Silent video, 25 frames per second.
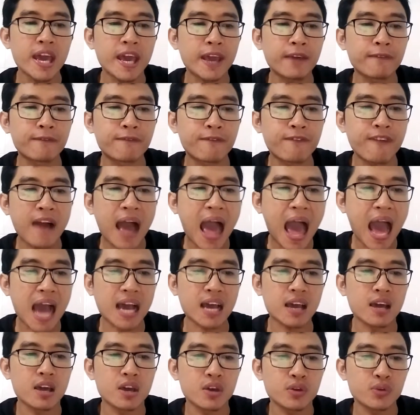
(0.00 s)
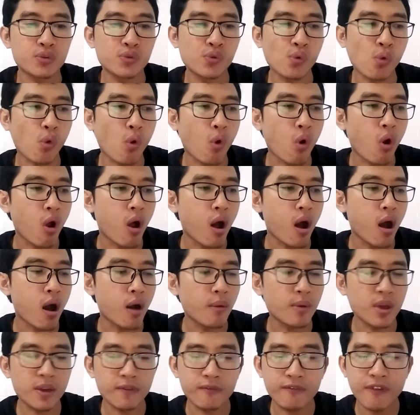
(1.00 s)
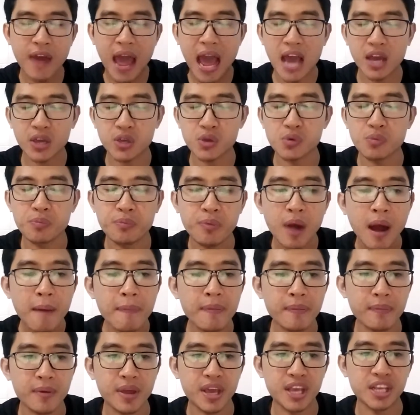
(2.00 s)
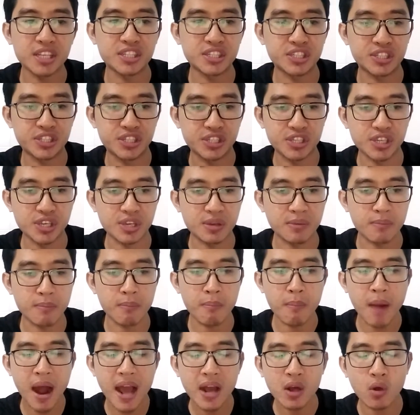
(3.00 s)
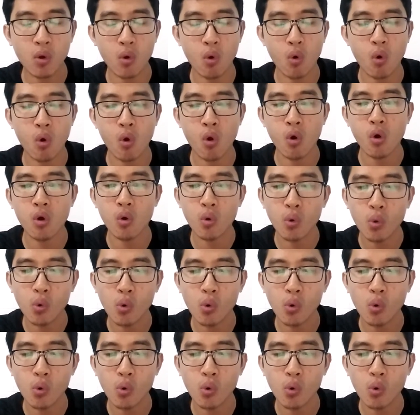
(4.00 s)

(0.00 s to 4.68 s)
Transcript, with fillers: In fact, you're in fact you probably seen Michael